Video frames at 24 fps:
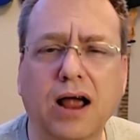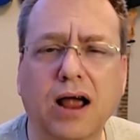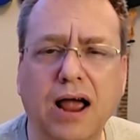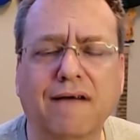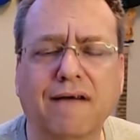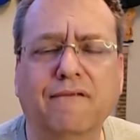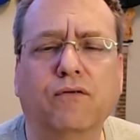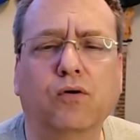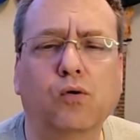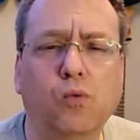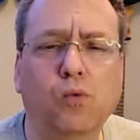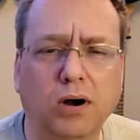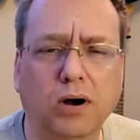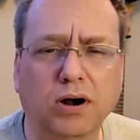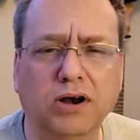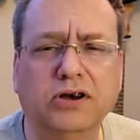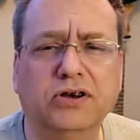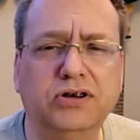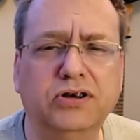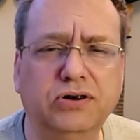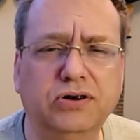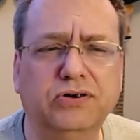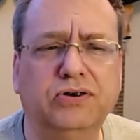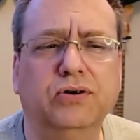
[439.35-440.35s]
ever want to
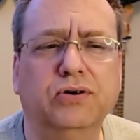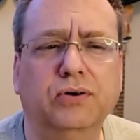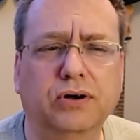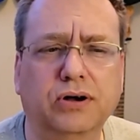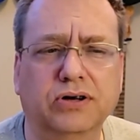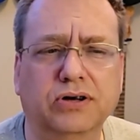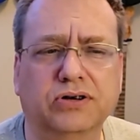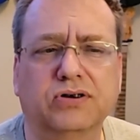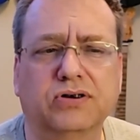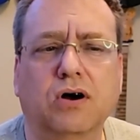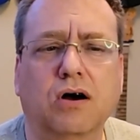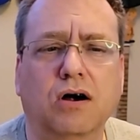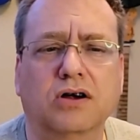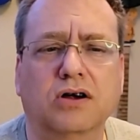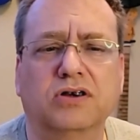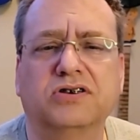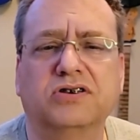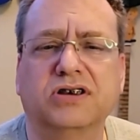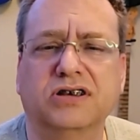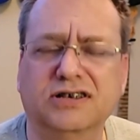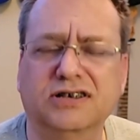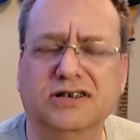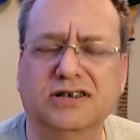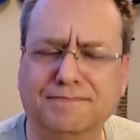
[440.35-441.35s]
do to a
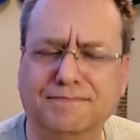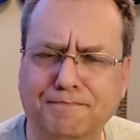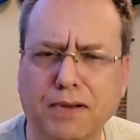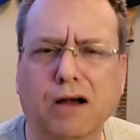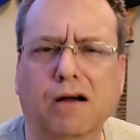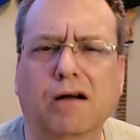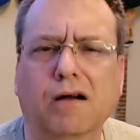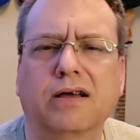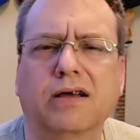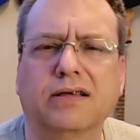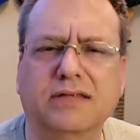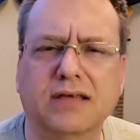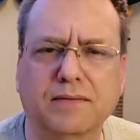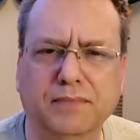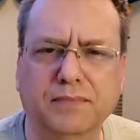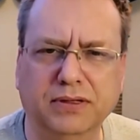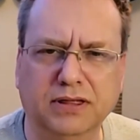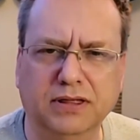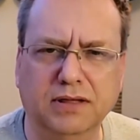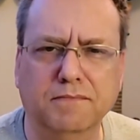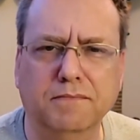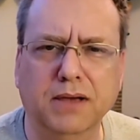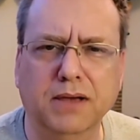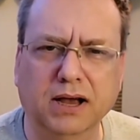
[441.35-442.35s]
guitarist is bury them in
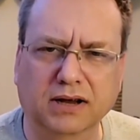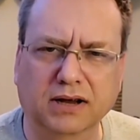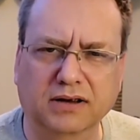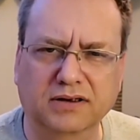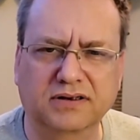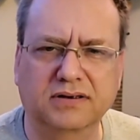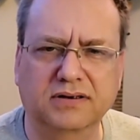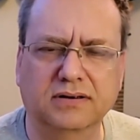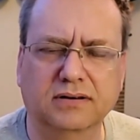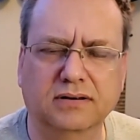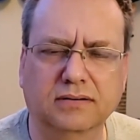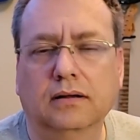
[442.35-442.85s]
the mix,